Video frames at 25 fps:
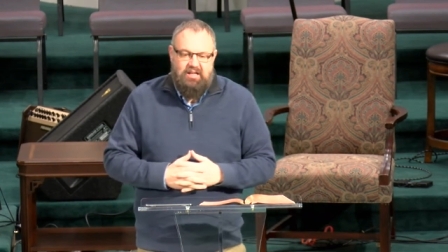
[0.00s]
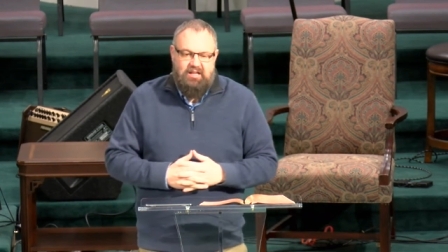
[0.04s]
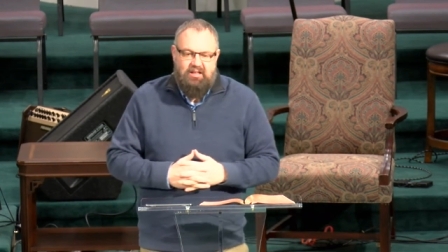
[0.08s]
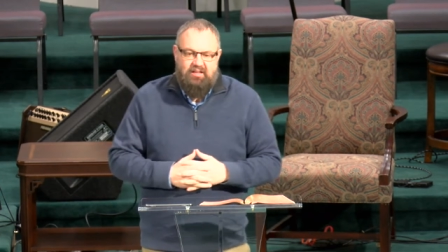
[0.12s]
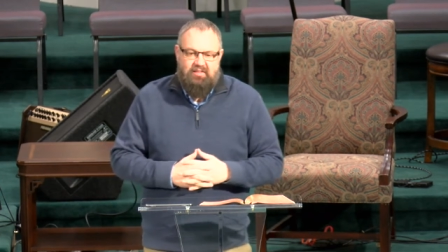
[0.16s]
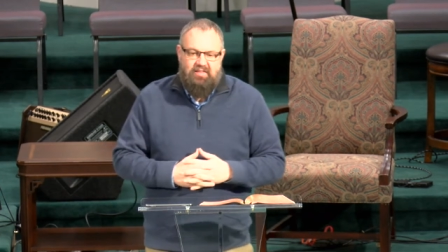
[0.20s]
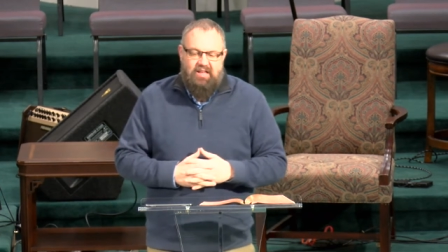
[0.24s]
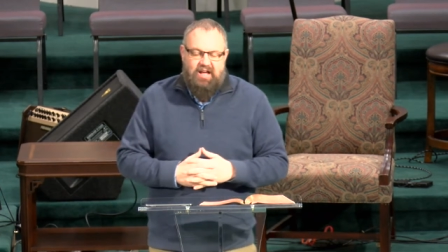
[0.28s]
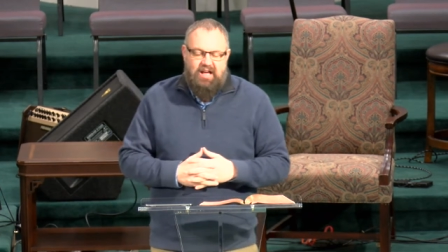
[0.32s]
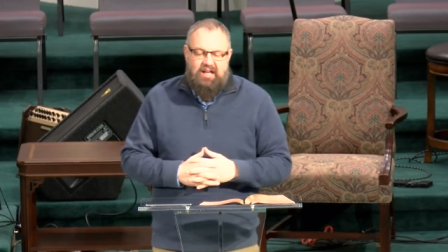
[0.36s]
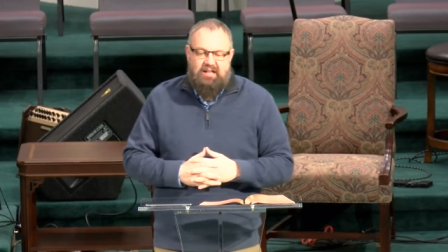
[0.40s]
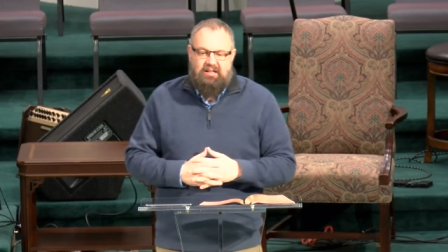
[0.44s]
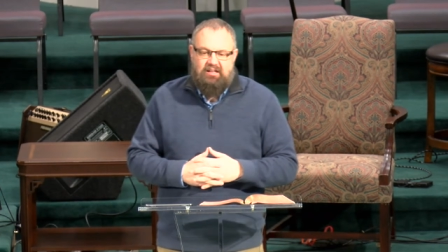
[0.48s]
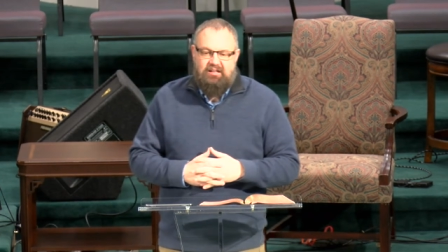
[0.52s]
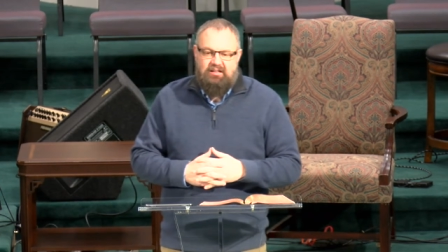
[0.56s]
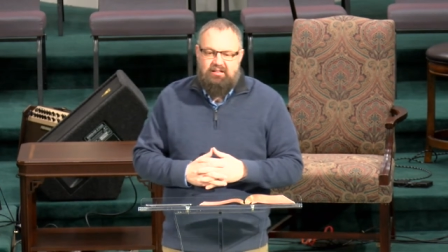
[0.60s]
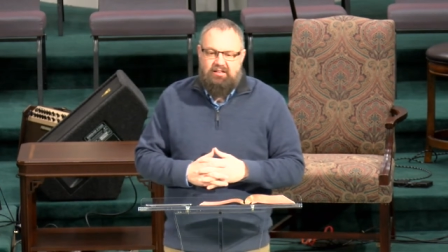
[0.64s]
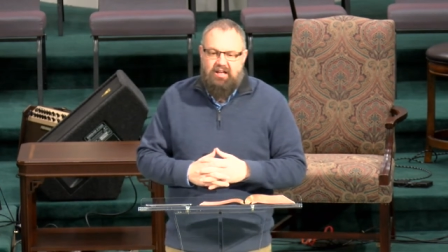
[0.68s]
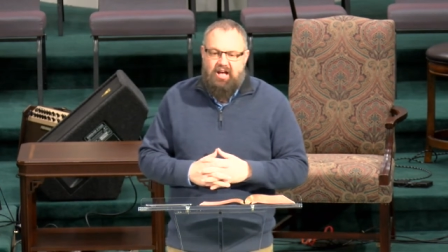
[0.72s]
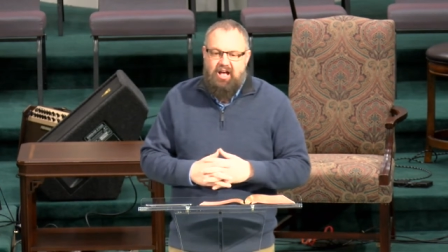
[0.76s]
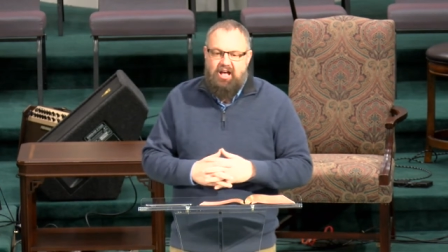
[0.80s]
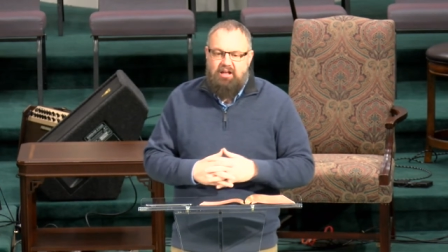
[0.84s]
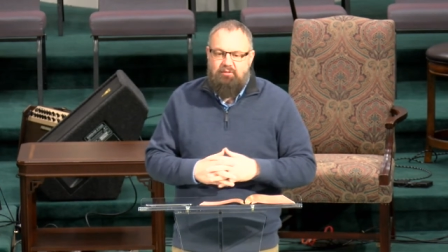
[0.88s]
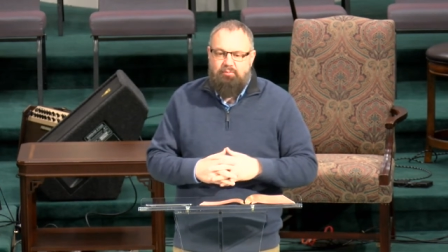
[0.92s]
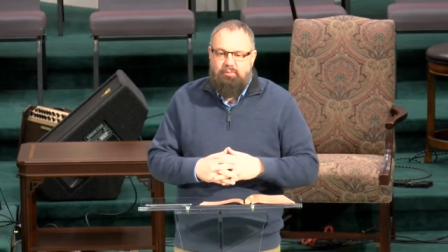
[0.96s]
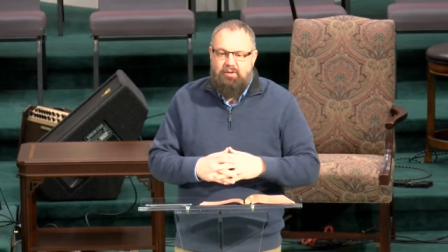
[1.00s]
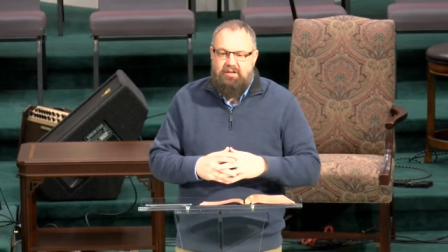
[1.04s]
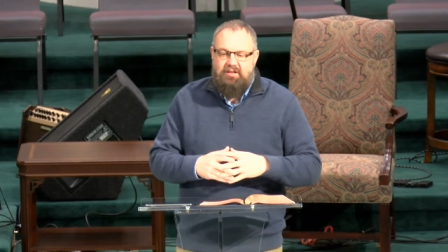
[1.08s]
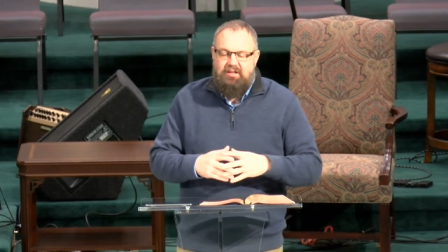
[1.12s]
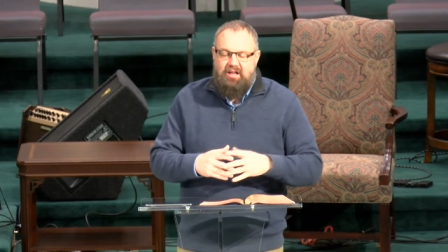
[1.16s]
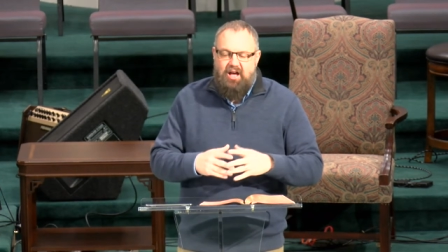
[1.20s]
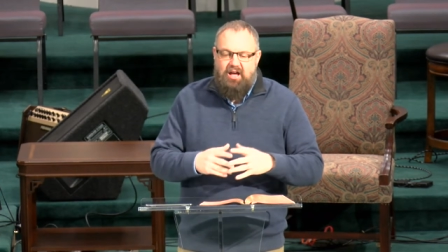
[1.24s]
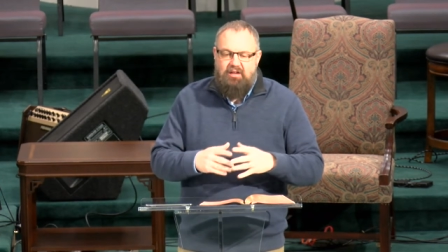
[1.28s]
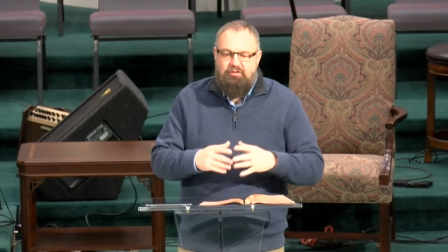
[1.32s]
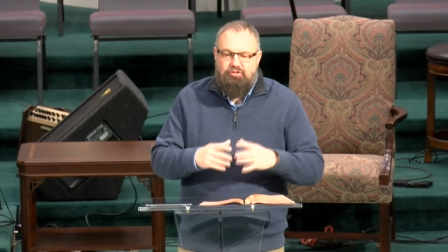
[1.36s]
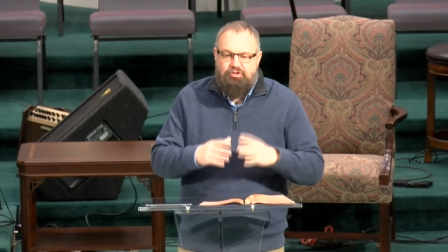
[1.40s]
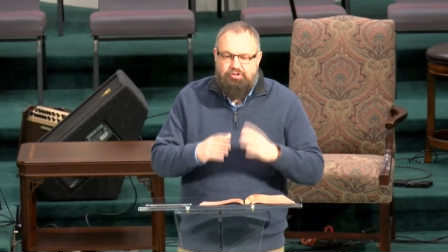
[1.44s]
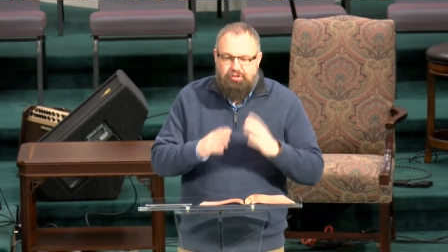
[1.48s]
that God would
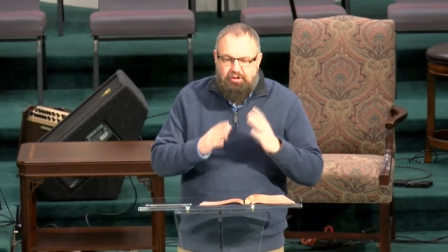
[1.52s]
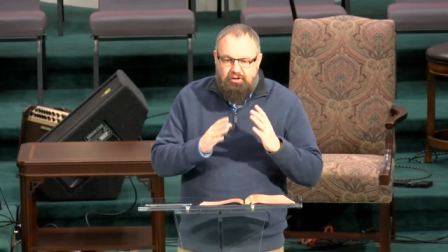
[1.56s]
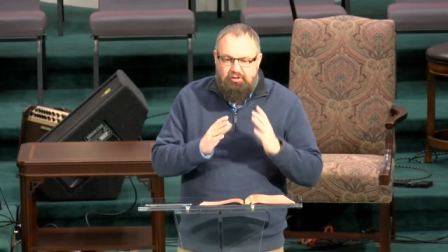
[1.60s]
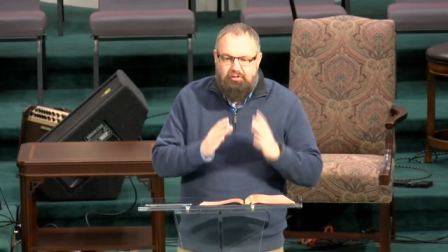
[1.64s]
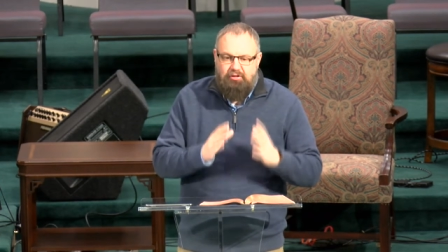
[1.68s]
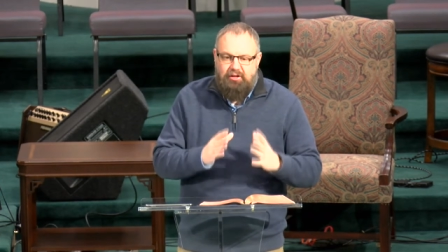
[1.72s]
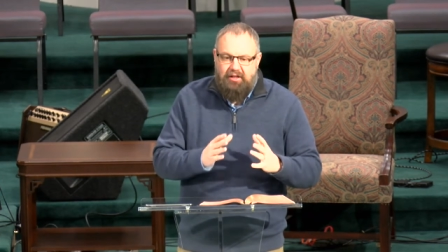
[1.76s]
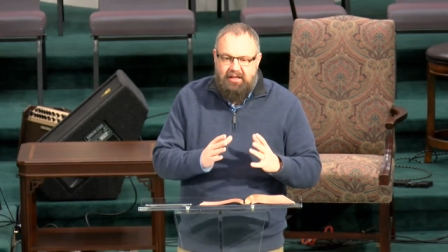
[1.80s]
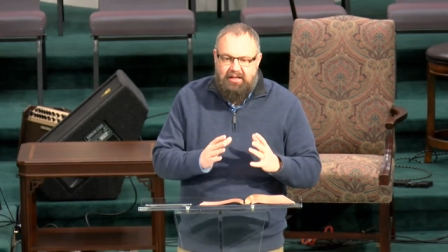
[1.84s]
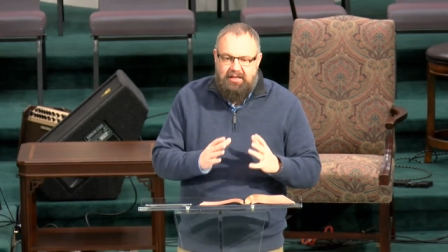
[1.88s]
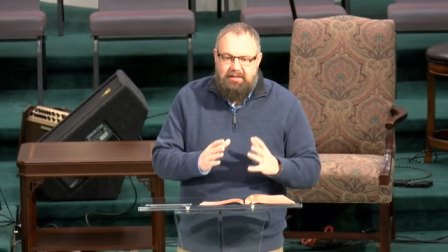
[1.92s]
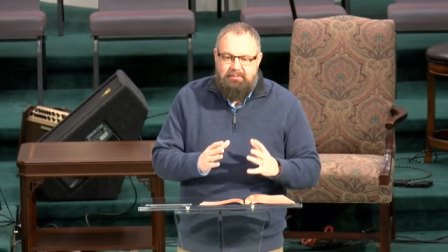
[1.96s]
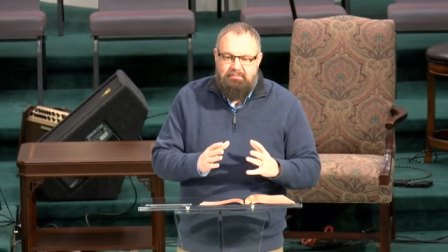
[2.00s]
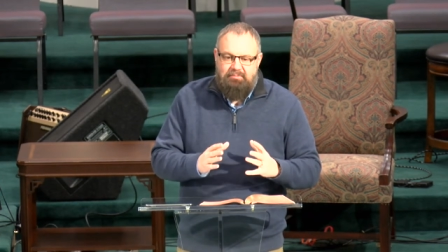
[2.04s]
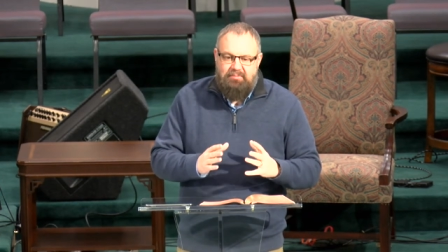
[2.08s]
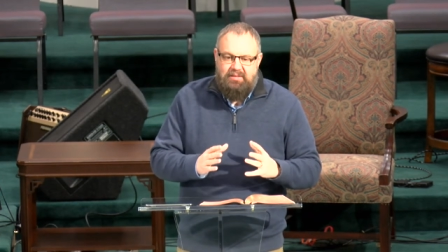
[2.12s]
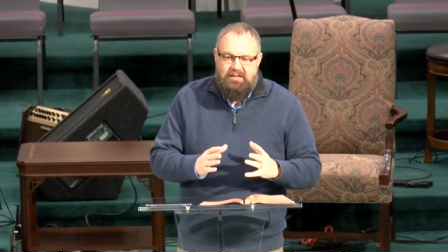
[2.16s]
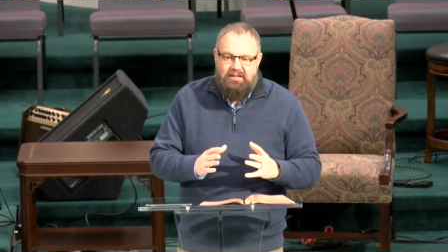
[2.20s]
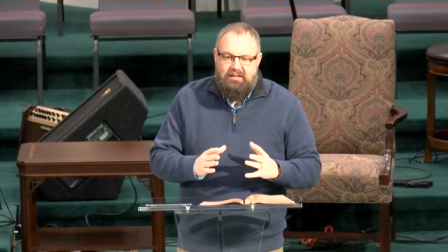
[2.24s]
not truly